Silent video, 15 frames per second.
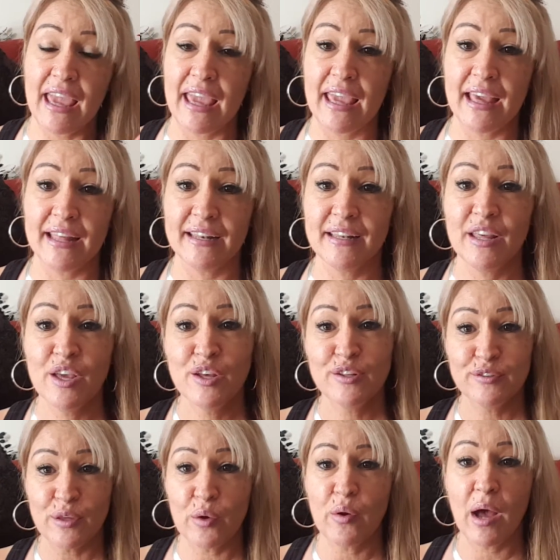and
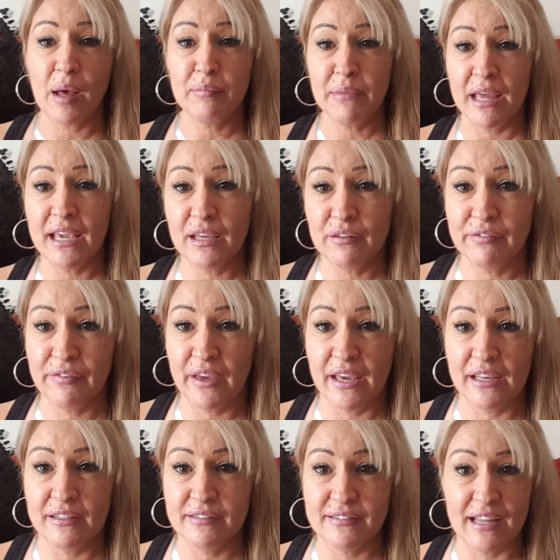so I'm naked
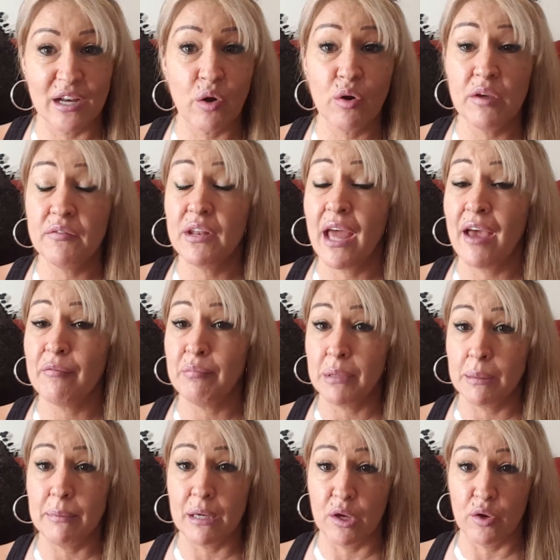faced. I don't even have
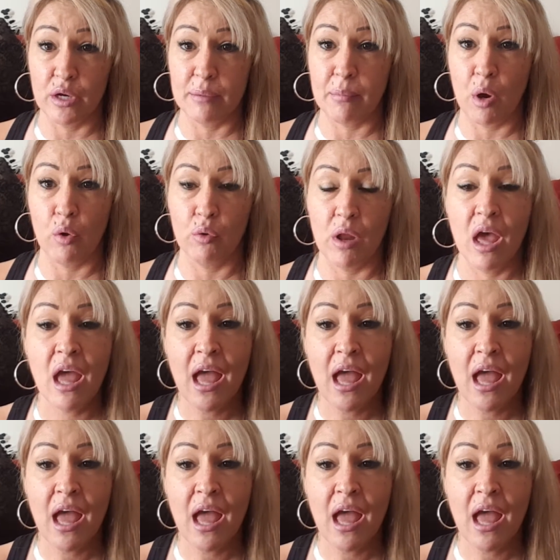BB cream on.